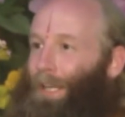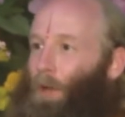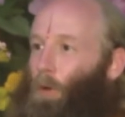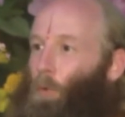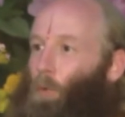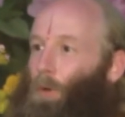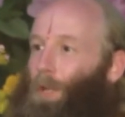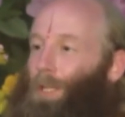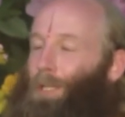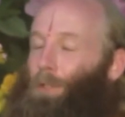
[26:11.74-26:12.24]

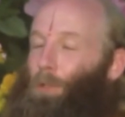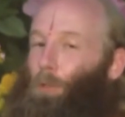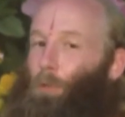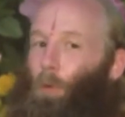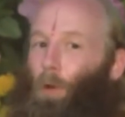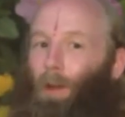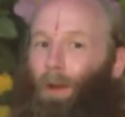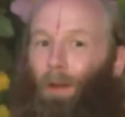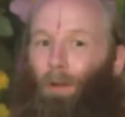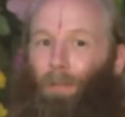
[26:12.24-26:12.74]
We do
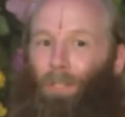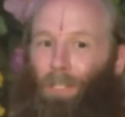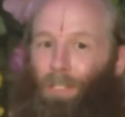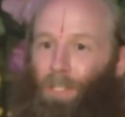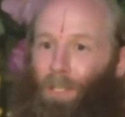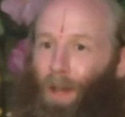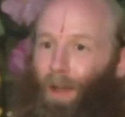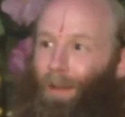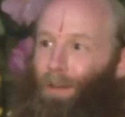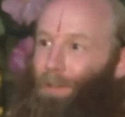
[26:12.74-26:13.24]
what our
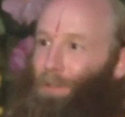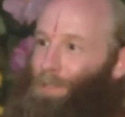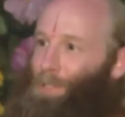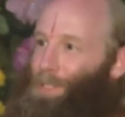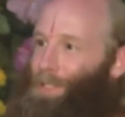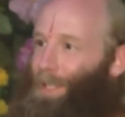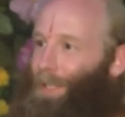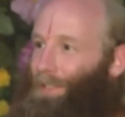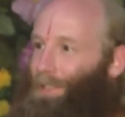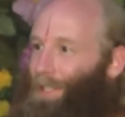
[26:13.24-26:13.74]

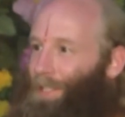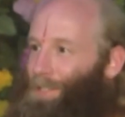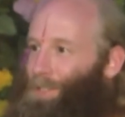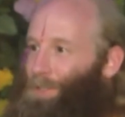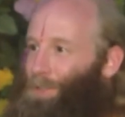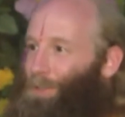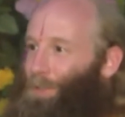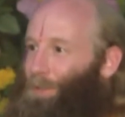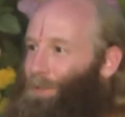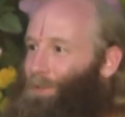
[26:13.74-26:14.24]
desires tell
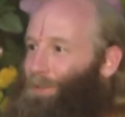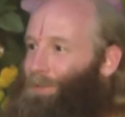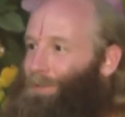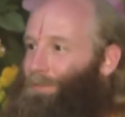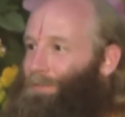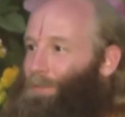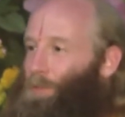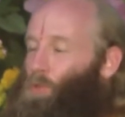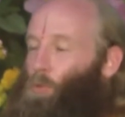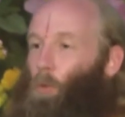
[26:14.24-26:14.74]
us to do.
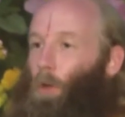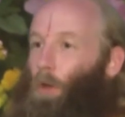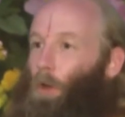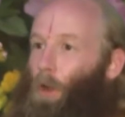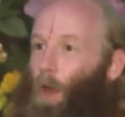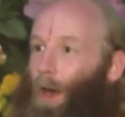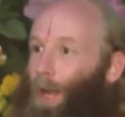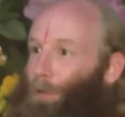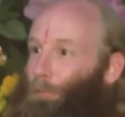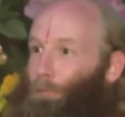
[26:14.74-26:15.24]
So we're
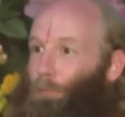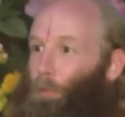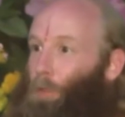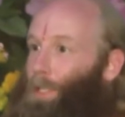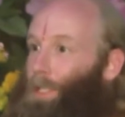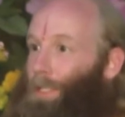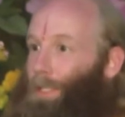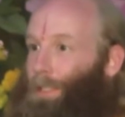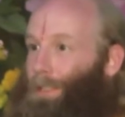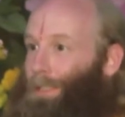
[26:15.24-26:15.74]
not
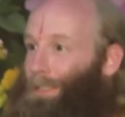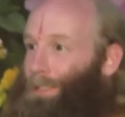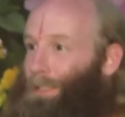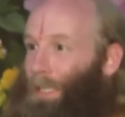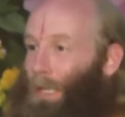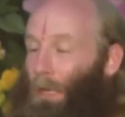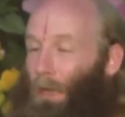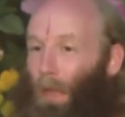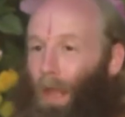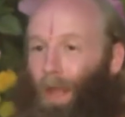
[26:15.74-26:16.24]
free
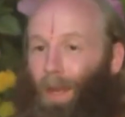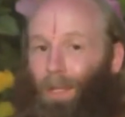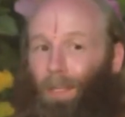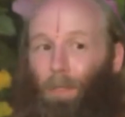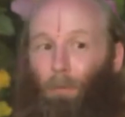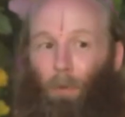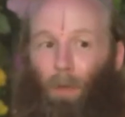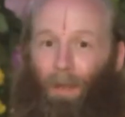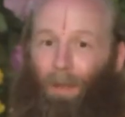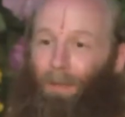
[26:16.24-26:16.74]
in
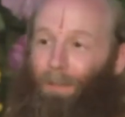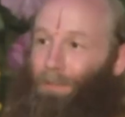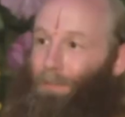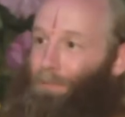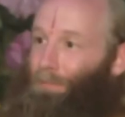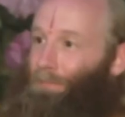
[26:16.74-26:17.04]
any way.